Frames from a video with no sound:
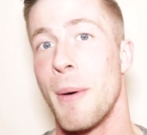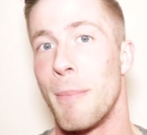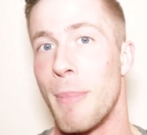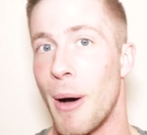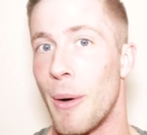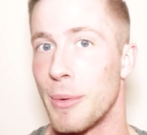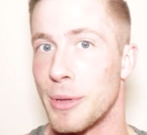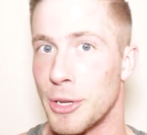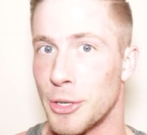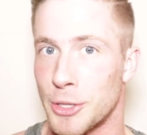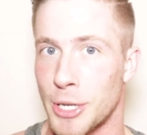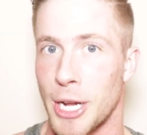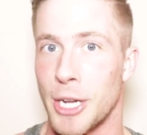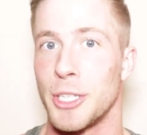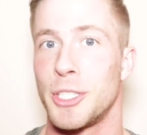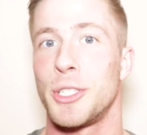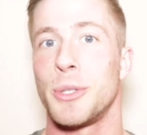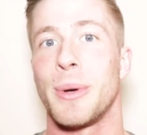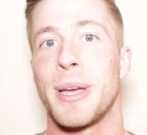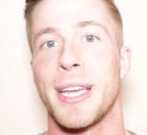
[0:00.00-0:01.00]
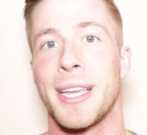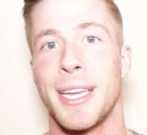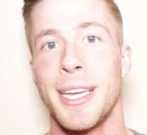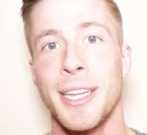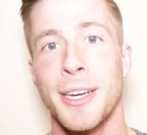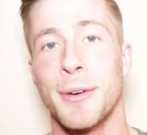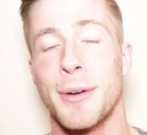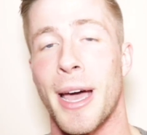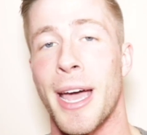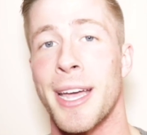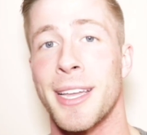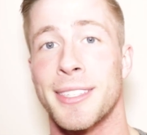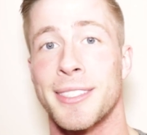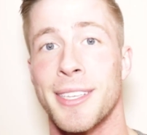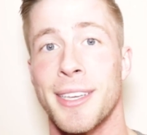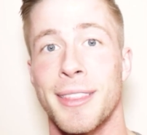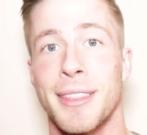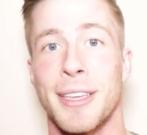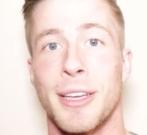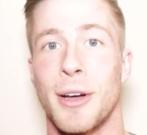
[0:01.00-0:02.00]
But when you change to a keto diet,
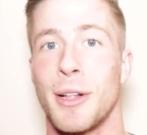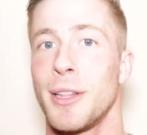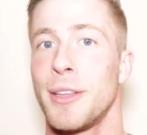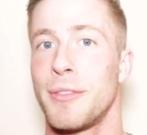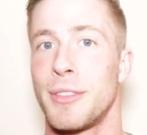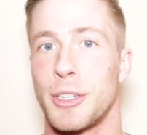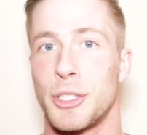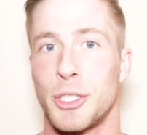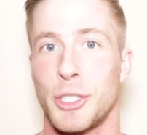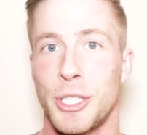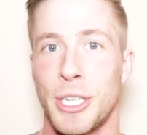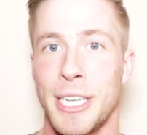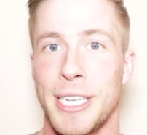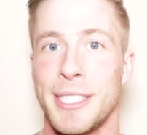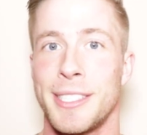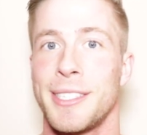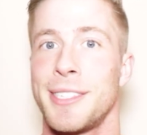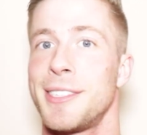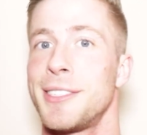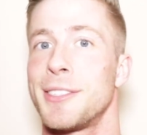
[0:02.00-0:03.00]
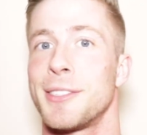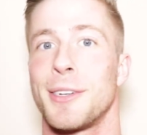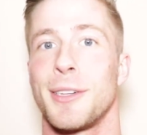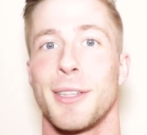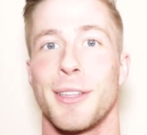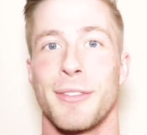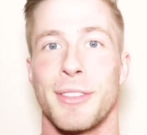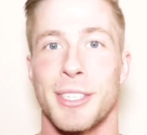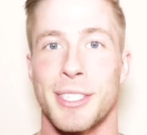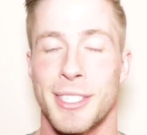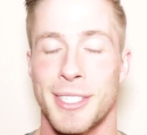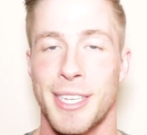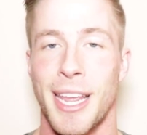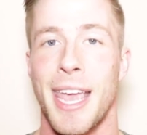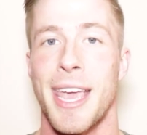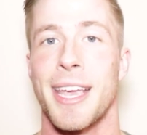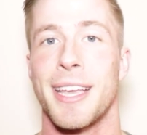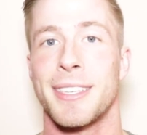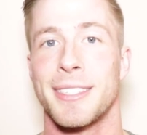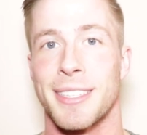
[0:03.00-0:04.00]
suddenly all of the cheeses and all of the
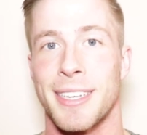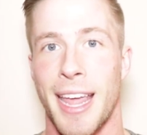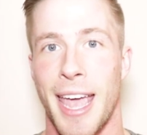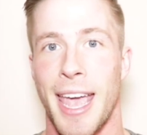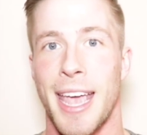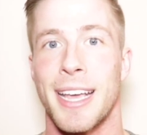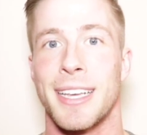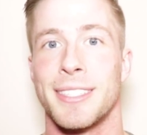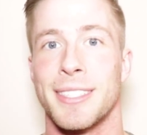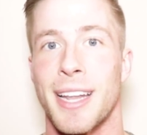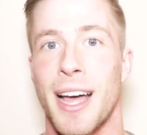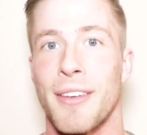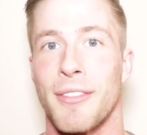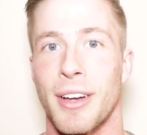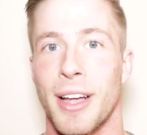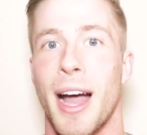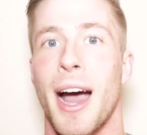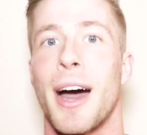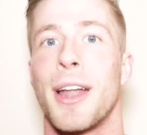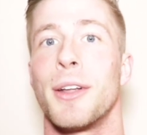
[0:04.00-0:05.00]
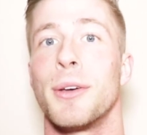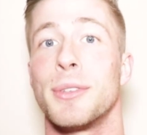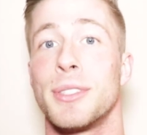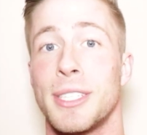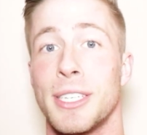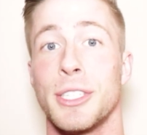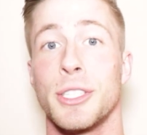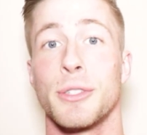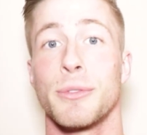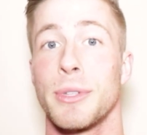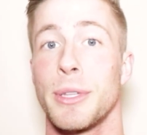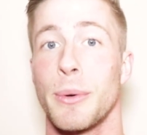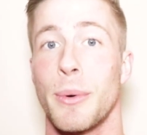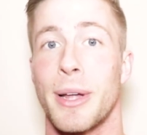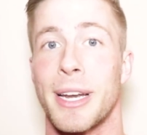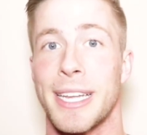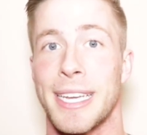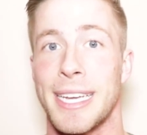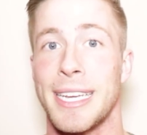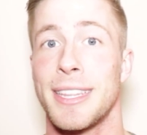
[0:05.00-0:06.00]
steaks and eggs and avocados, things you really
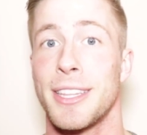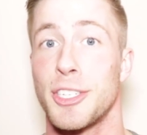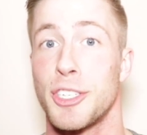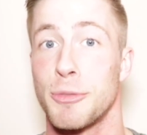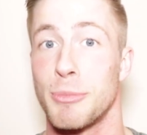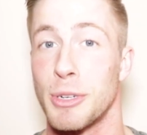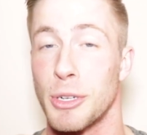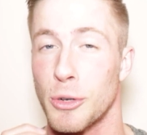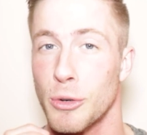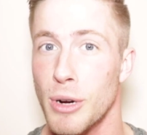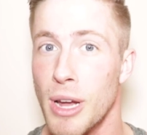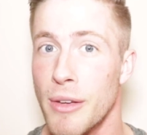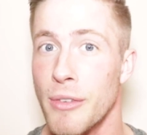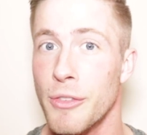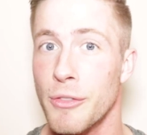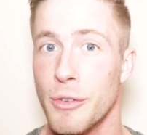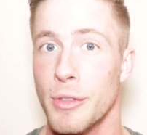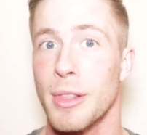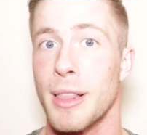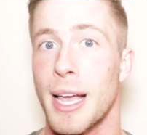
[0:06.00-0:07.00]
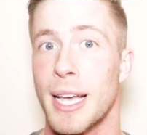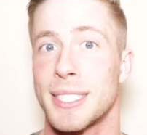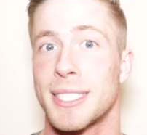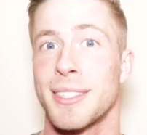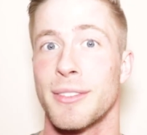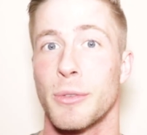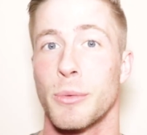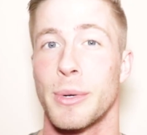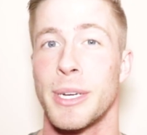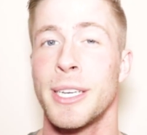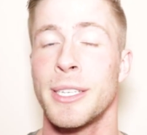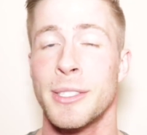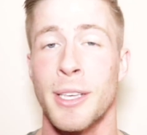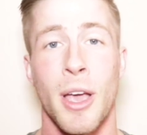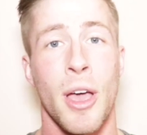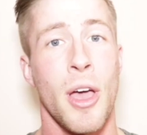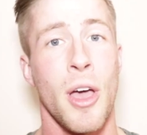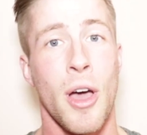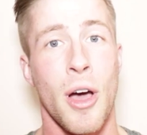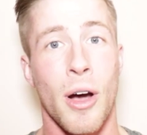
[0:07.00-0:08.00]
want to eat that you've been craving for the last several
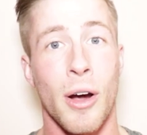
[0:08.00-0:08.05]
weeks,